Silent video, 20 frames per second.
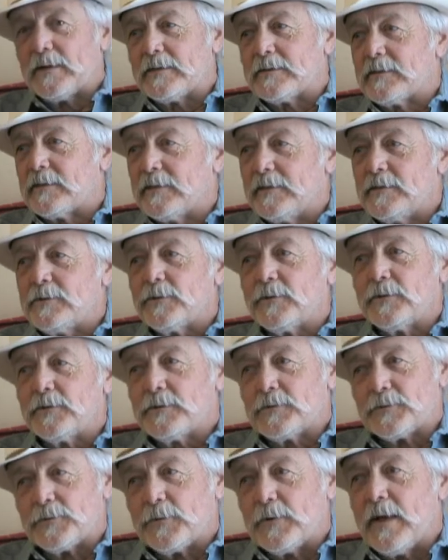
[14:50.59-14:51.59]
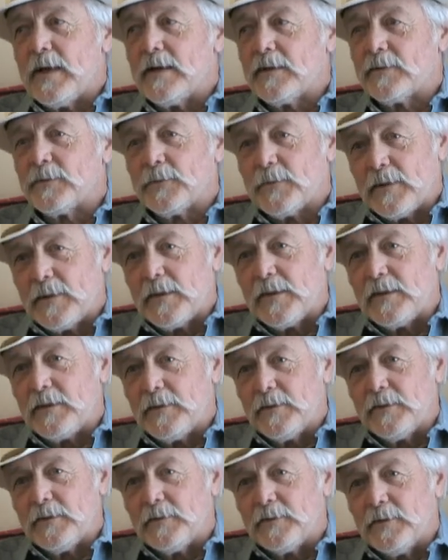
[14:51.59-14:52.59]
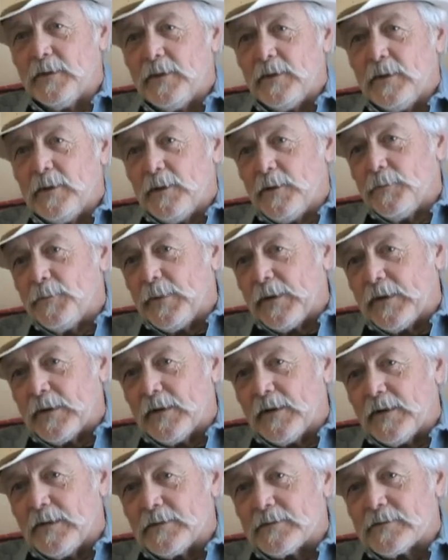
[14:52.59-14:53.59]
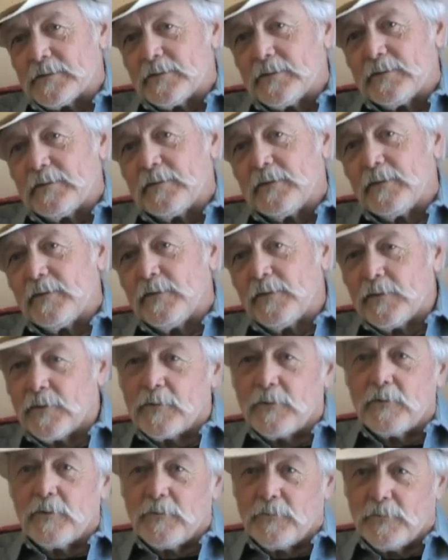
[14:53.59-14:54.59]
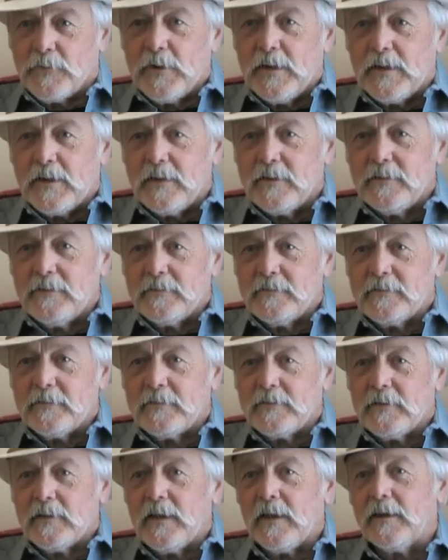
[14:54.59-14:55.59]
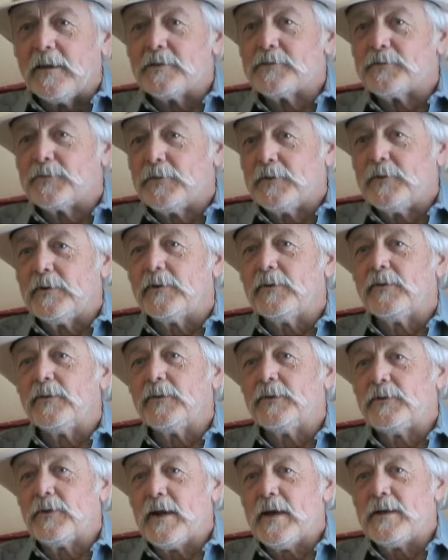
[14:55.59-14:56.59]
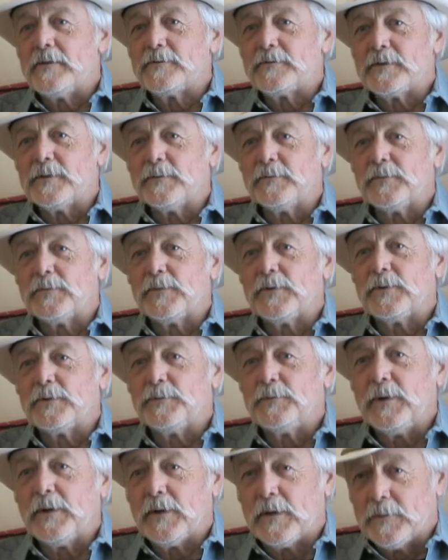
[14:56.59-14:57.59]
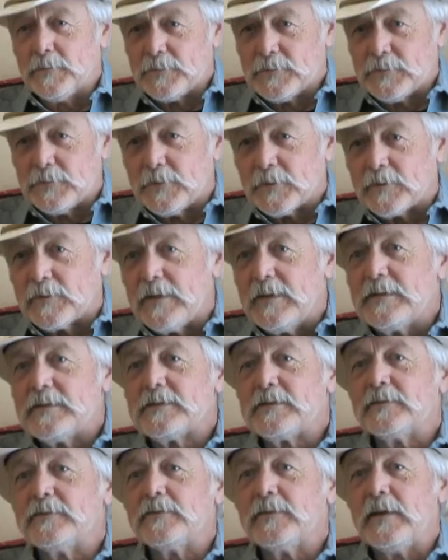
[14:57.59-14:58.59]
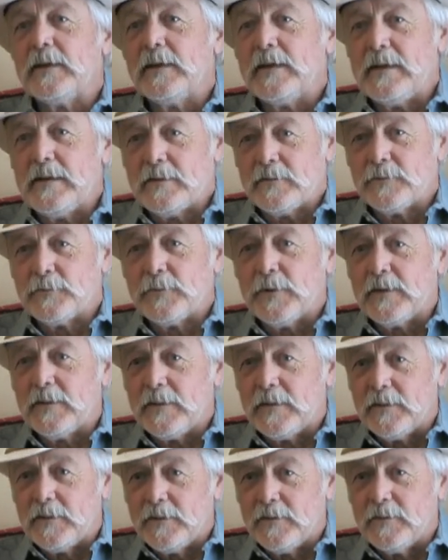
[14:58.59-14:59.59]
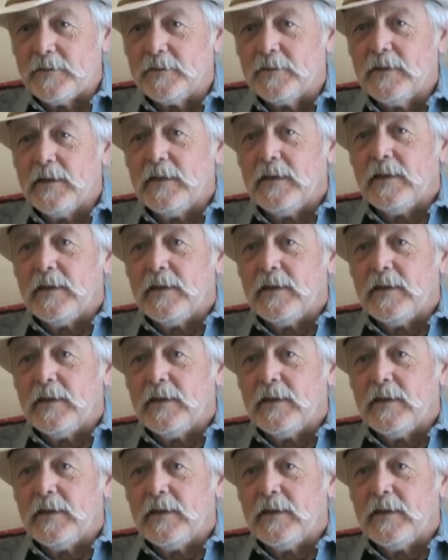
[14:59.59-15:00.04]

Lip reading: He said, these horses react the way they do because they're afraid. And it's fear that drives them to become so aggressive and act the way they do.